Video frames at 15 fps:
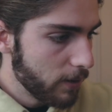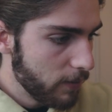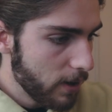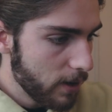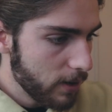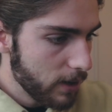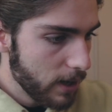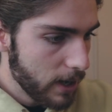
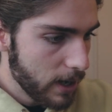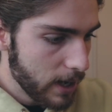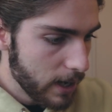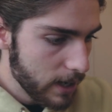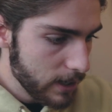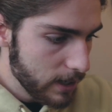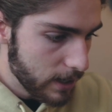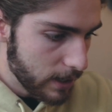very
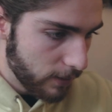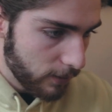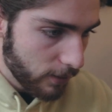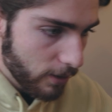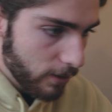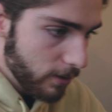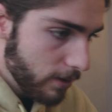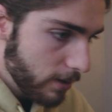handy.
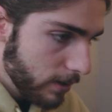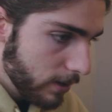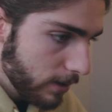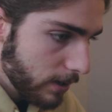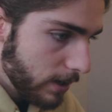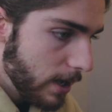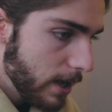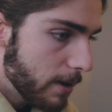So
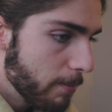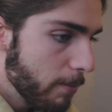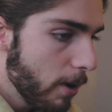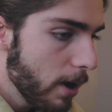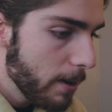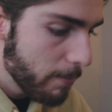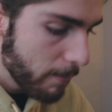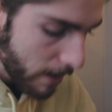yeah, my